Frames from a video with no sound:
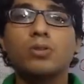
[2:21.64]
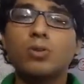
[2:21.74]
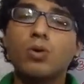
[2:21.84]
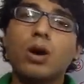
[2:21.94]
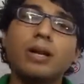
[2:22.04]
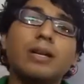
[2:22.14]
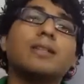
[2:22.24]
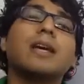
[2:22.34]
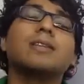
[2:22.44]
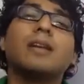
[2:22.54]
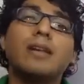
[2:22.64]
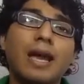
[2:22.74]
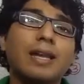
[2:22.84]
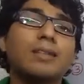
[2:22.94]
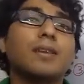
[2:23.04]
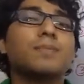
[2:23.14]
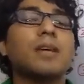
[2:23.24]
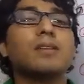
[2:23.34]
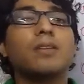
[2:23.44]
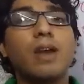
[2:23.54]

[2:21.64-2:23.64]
So under section 9 subsection